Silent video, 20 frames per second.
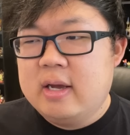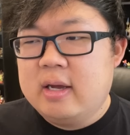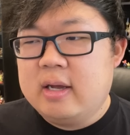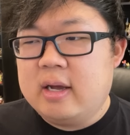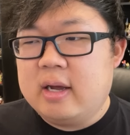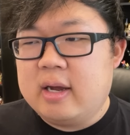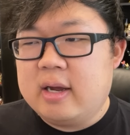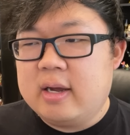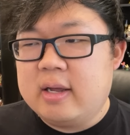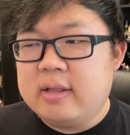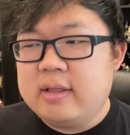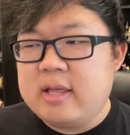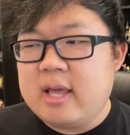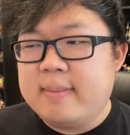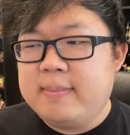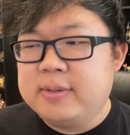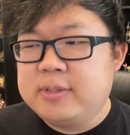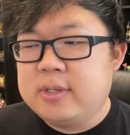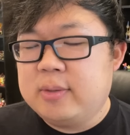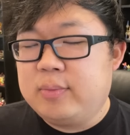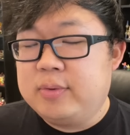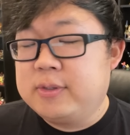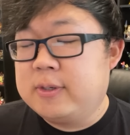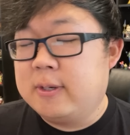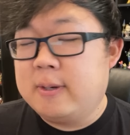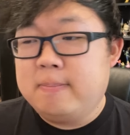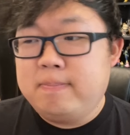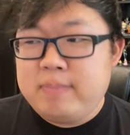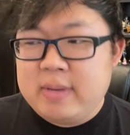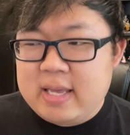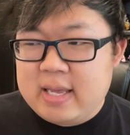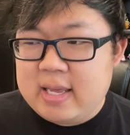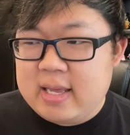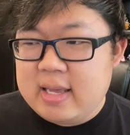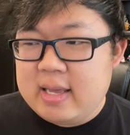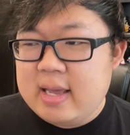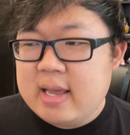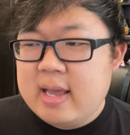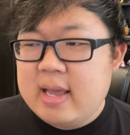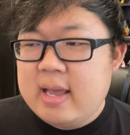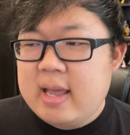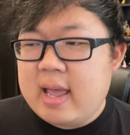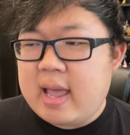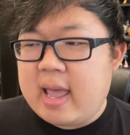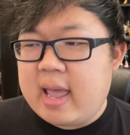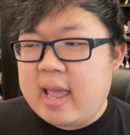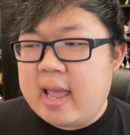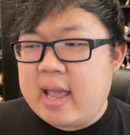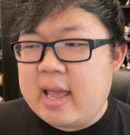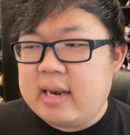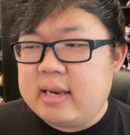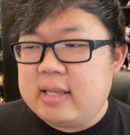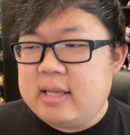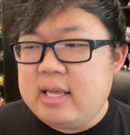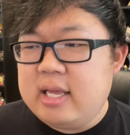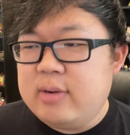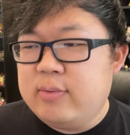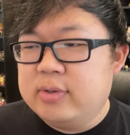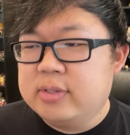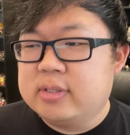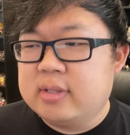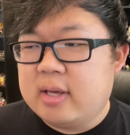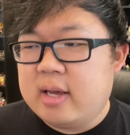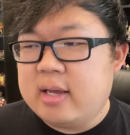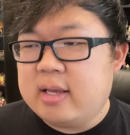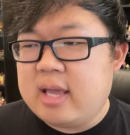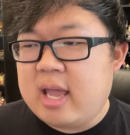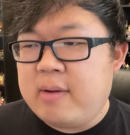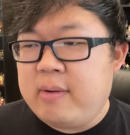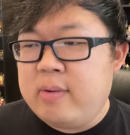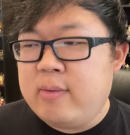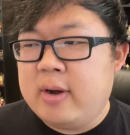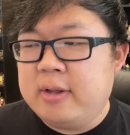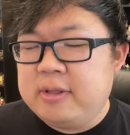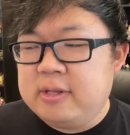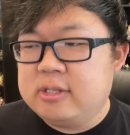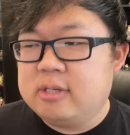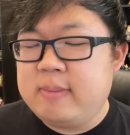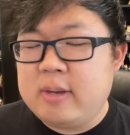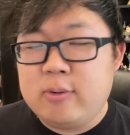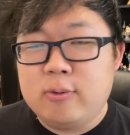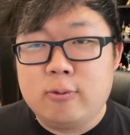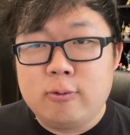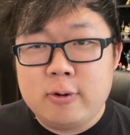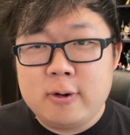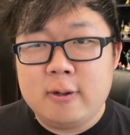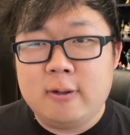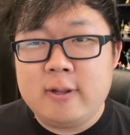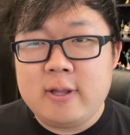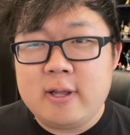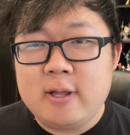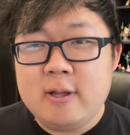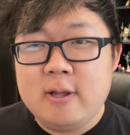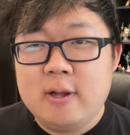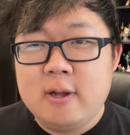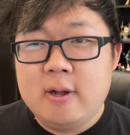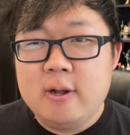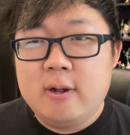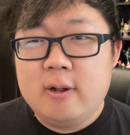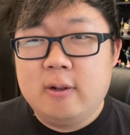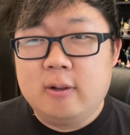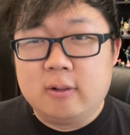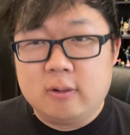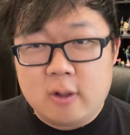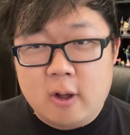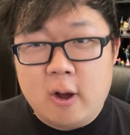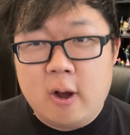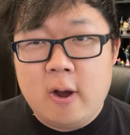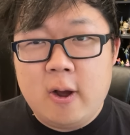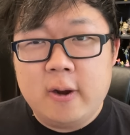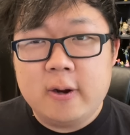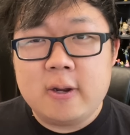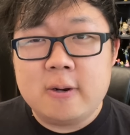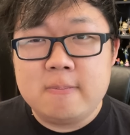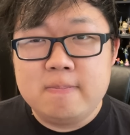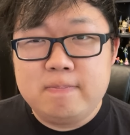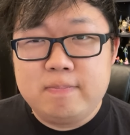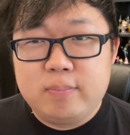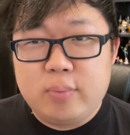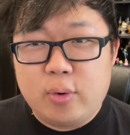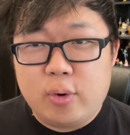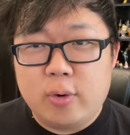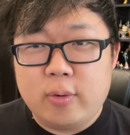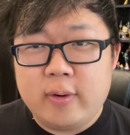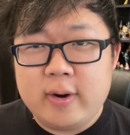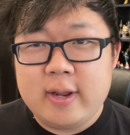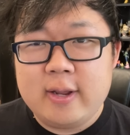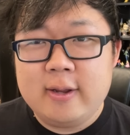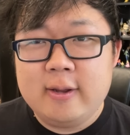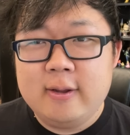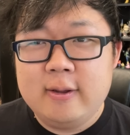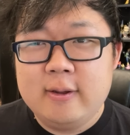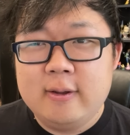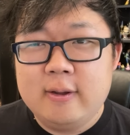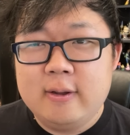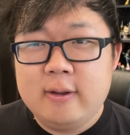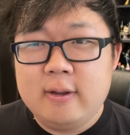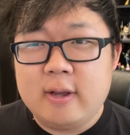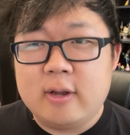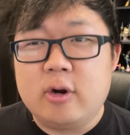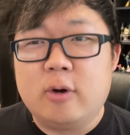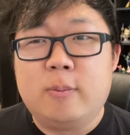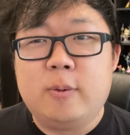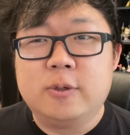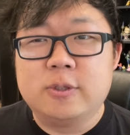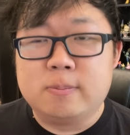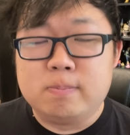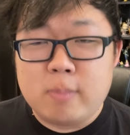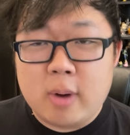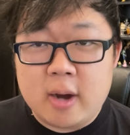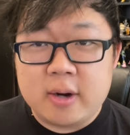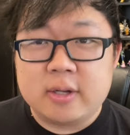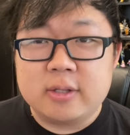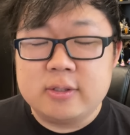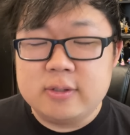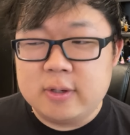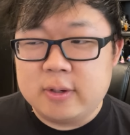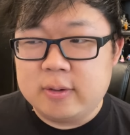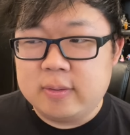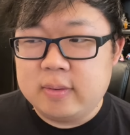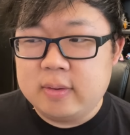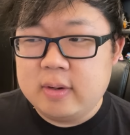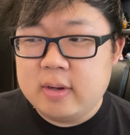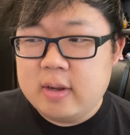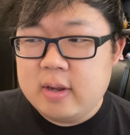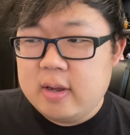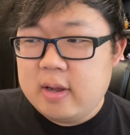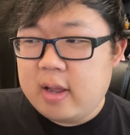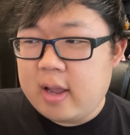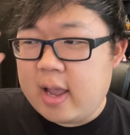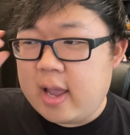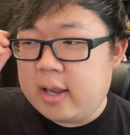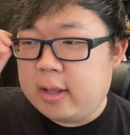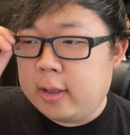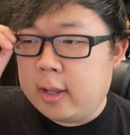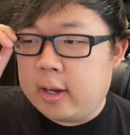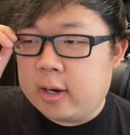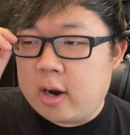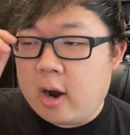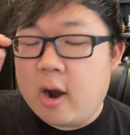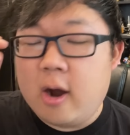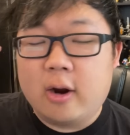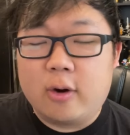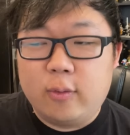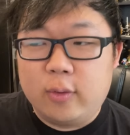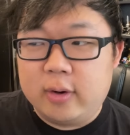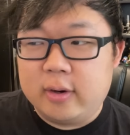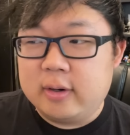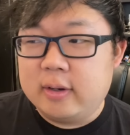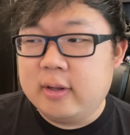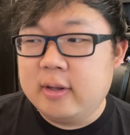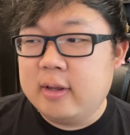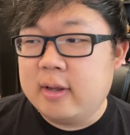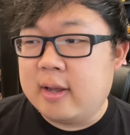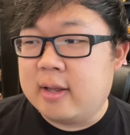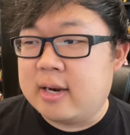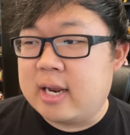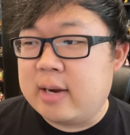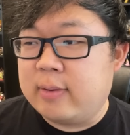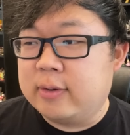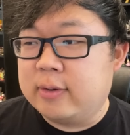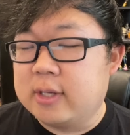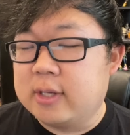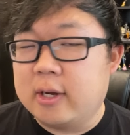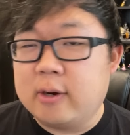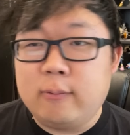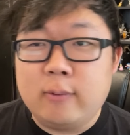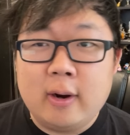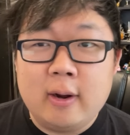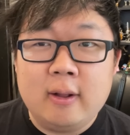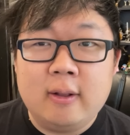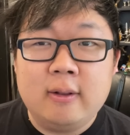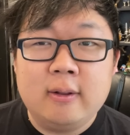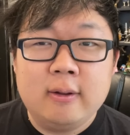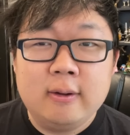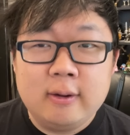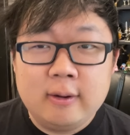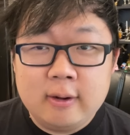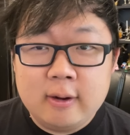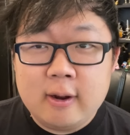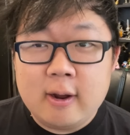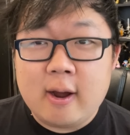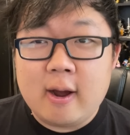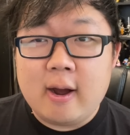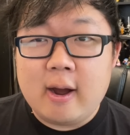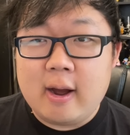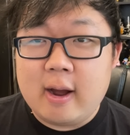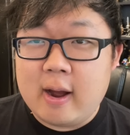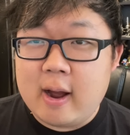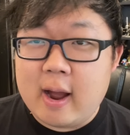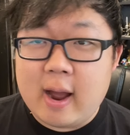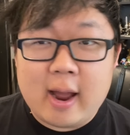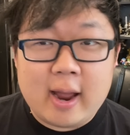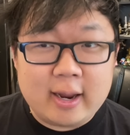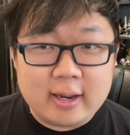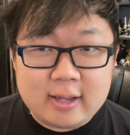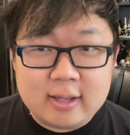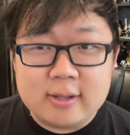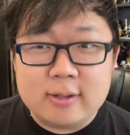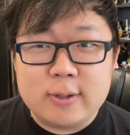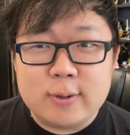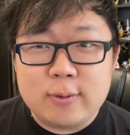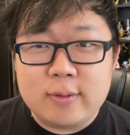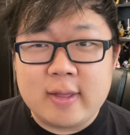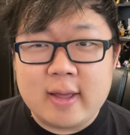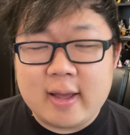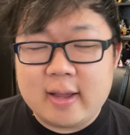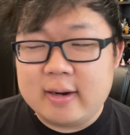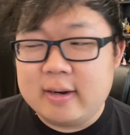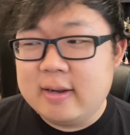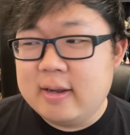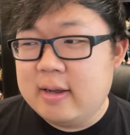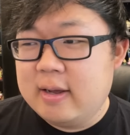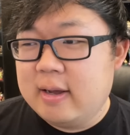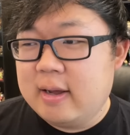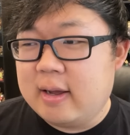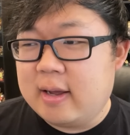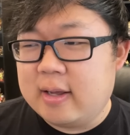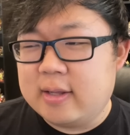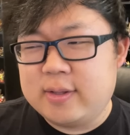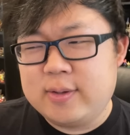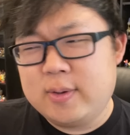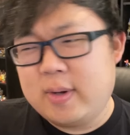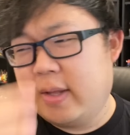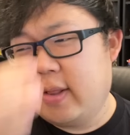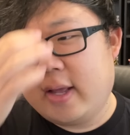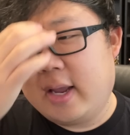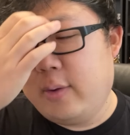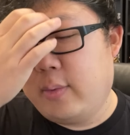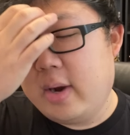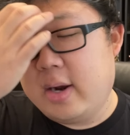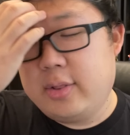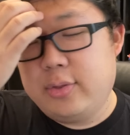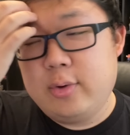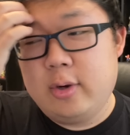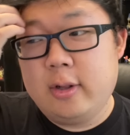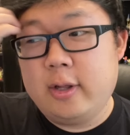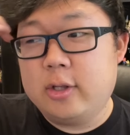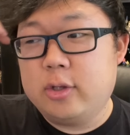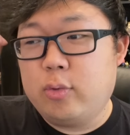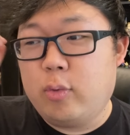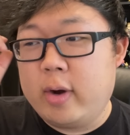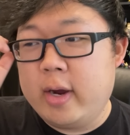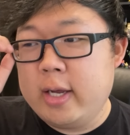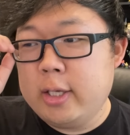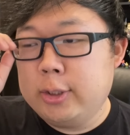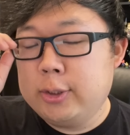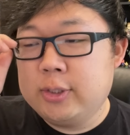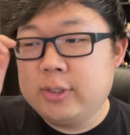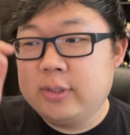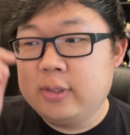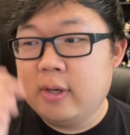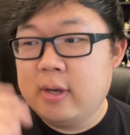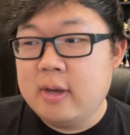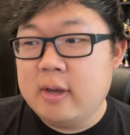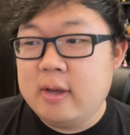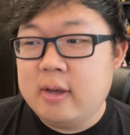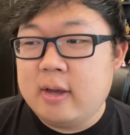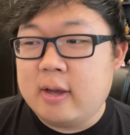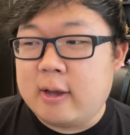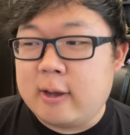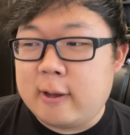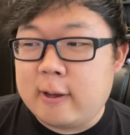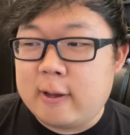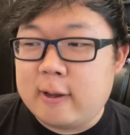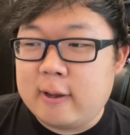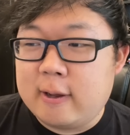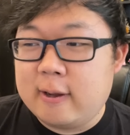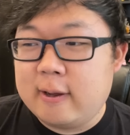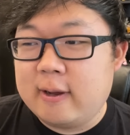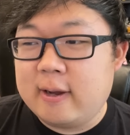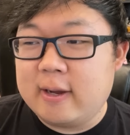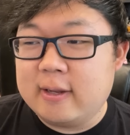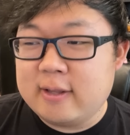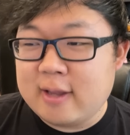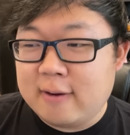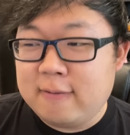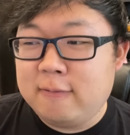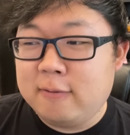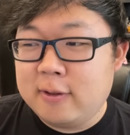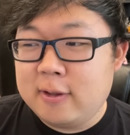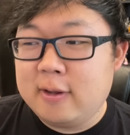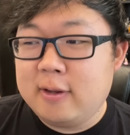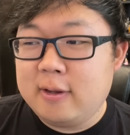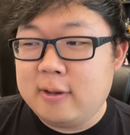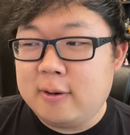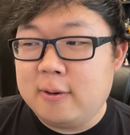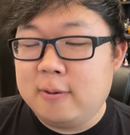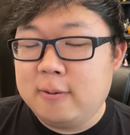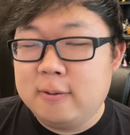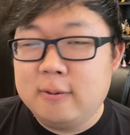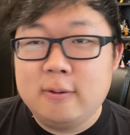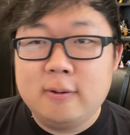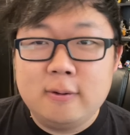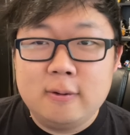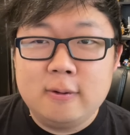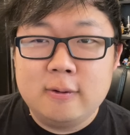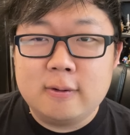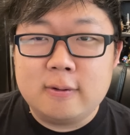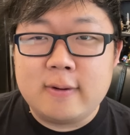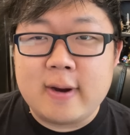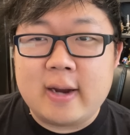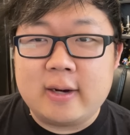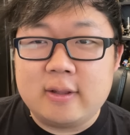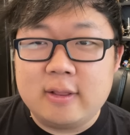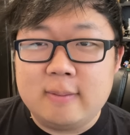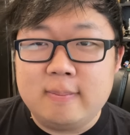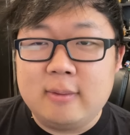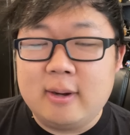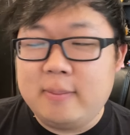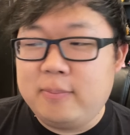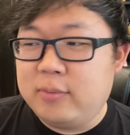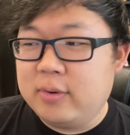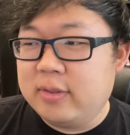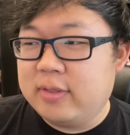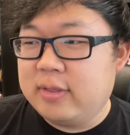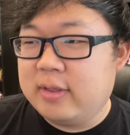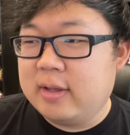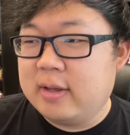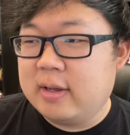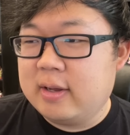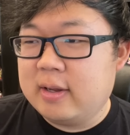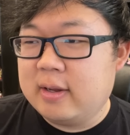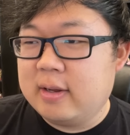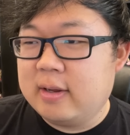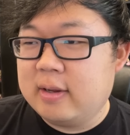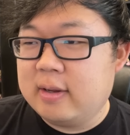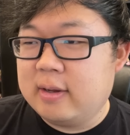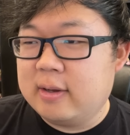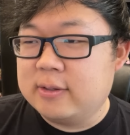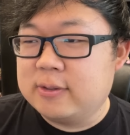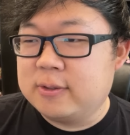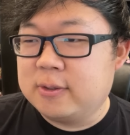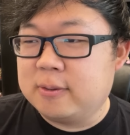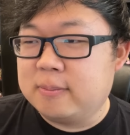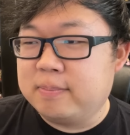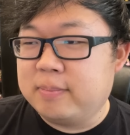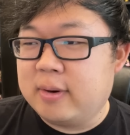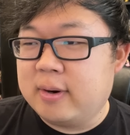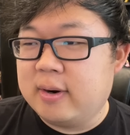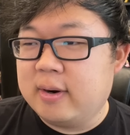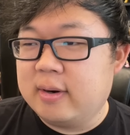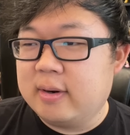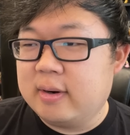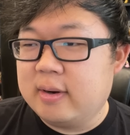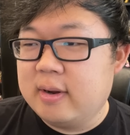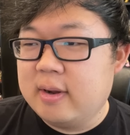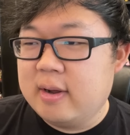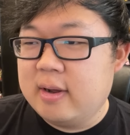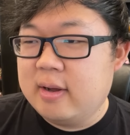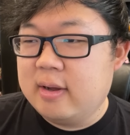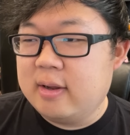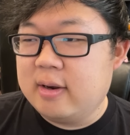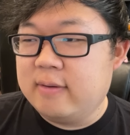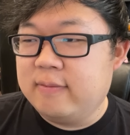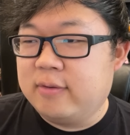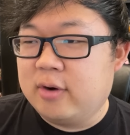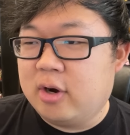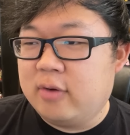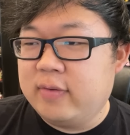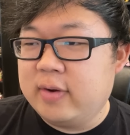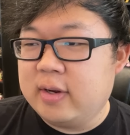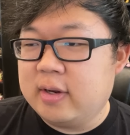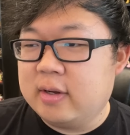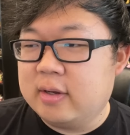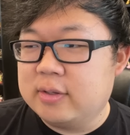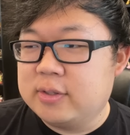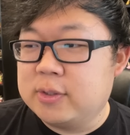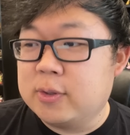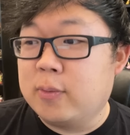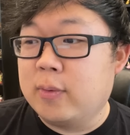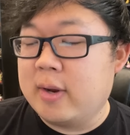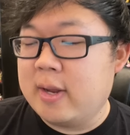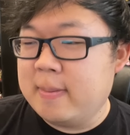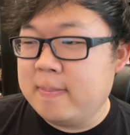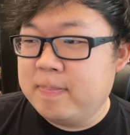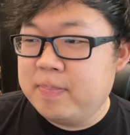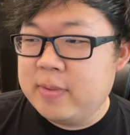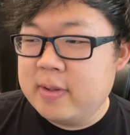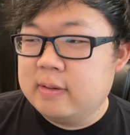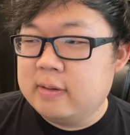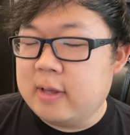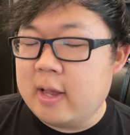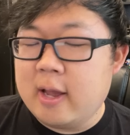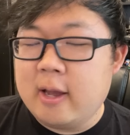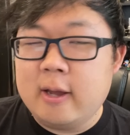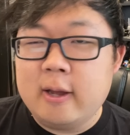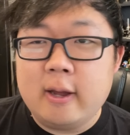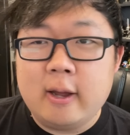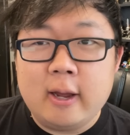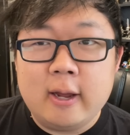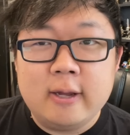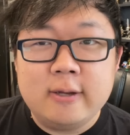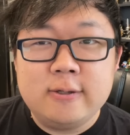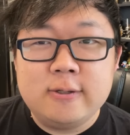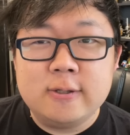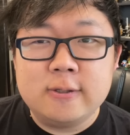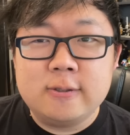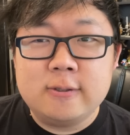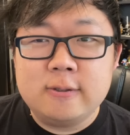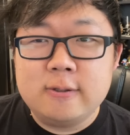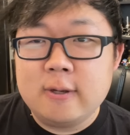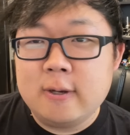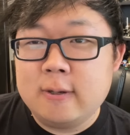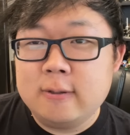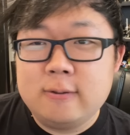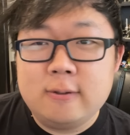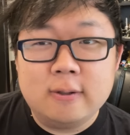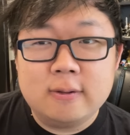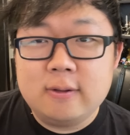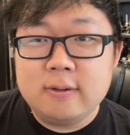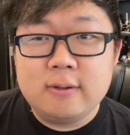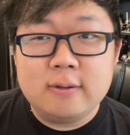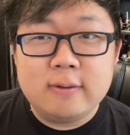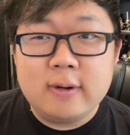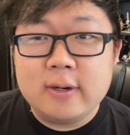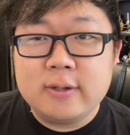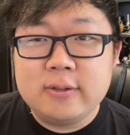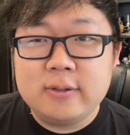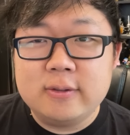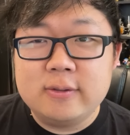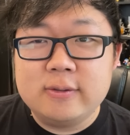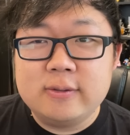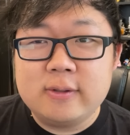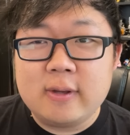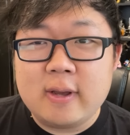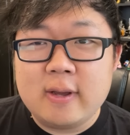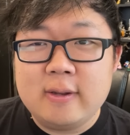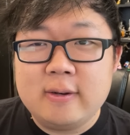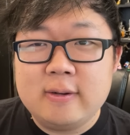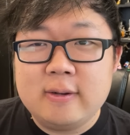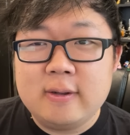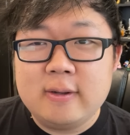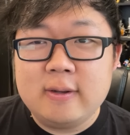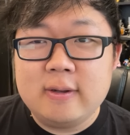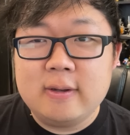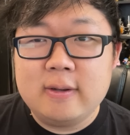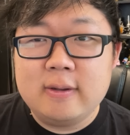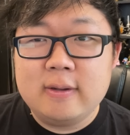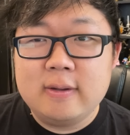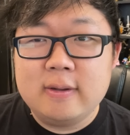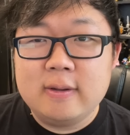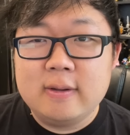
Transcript: uh, the episode was gonna be, and he was like, "Yeah, we want this to be really long and boring and almost monotone and like awkward," and I like, "Well, I can do that," and so I think I ran through it like twice. Uh, I definitely, you know, cracked them up with uh, a certain part involving a scream. Yeah, I just uh, took the directions and uh,